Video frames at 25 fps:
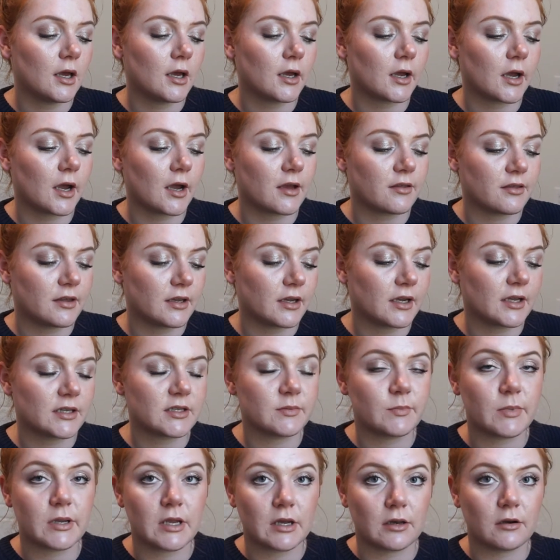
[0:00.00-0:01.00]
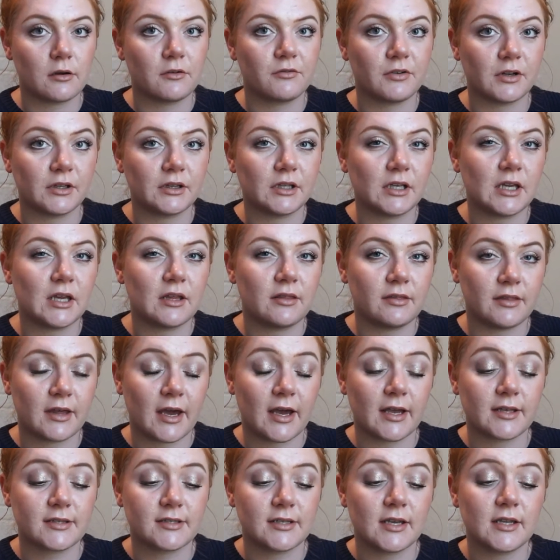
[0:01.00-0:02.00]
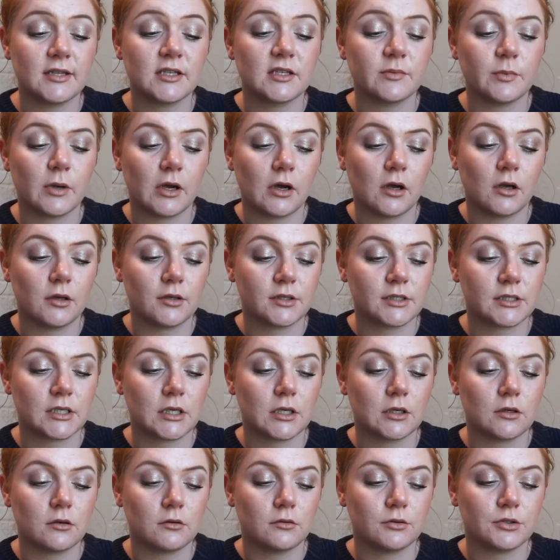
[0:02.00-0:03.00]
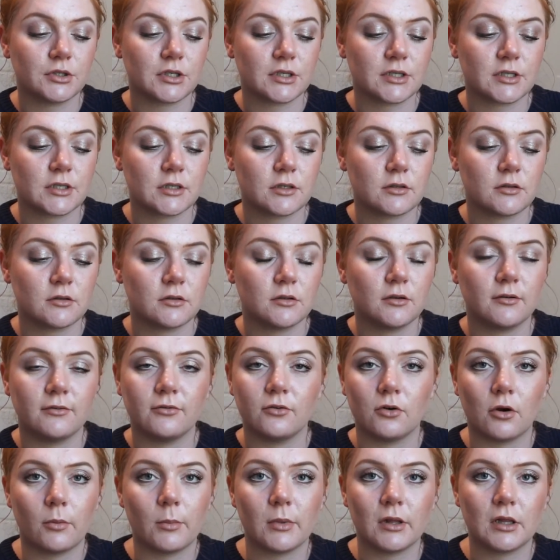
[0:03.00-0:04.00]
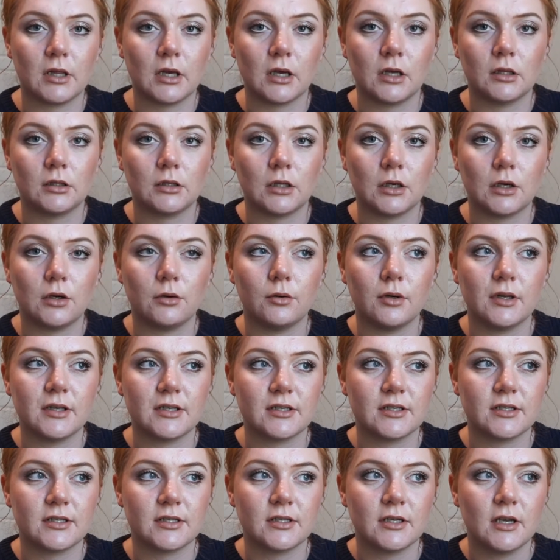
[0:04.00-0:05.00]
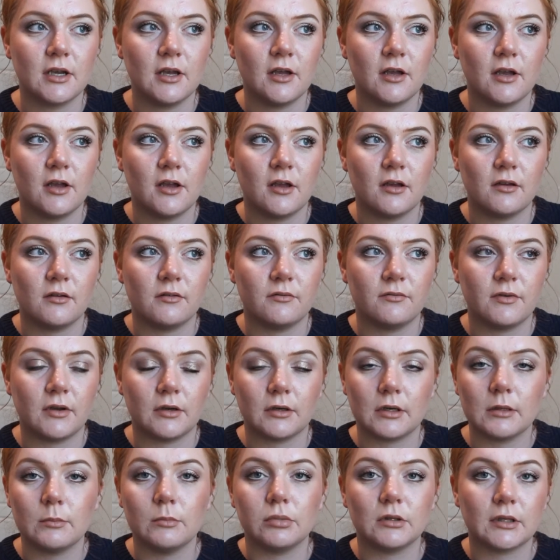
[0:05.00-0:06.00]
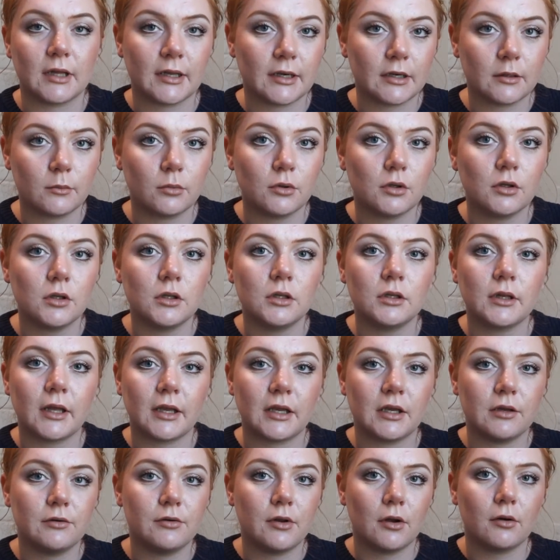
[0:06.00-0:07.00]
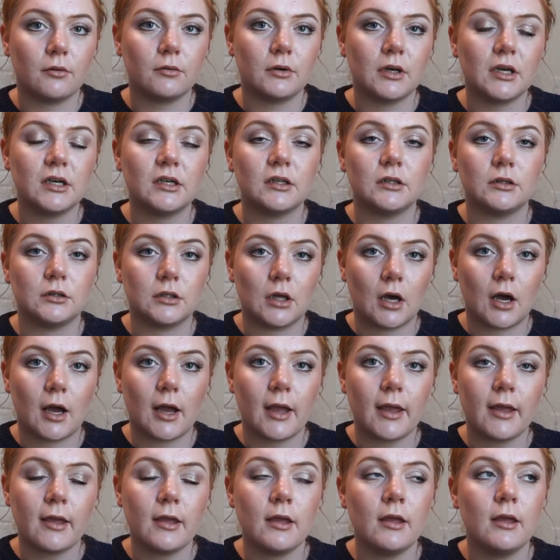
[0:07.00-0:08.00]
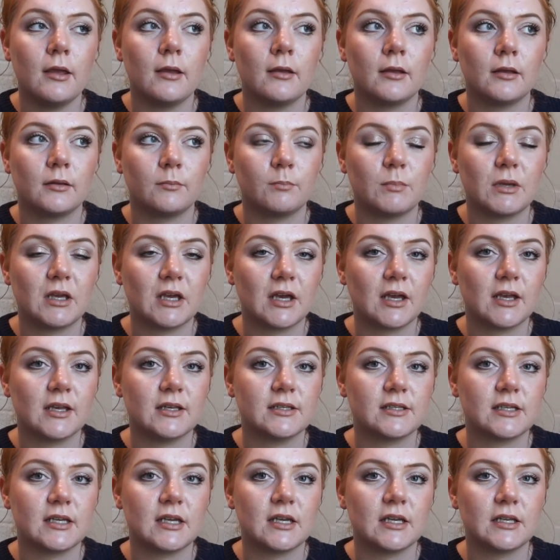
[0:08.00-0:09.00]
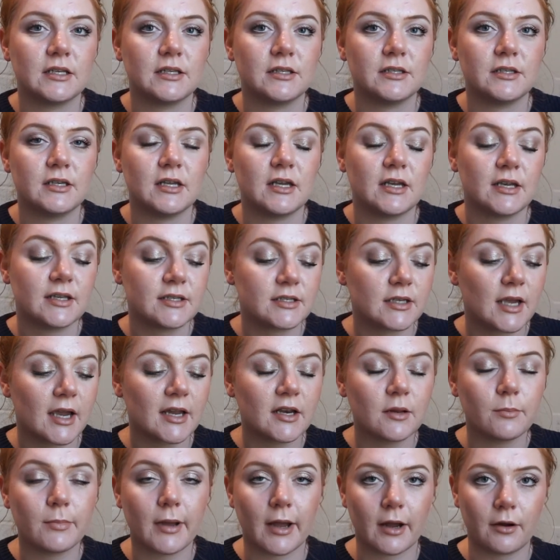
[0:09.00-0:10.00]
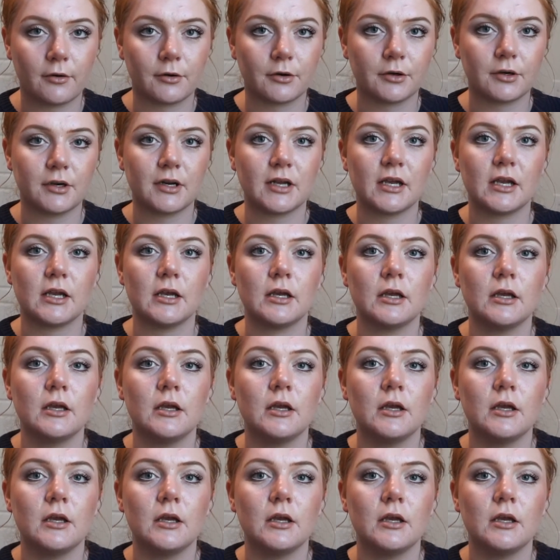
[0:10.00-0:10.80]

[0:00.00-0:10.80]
I think it's beginner friendly in that sense, but also just the formula alone is very blendable. Like you don't need a lot because it is kind of powdery,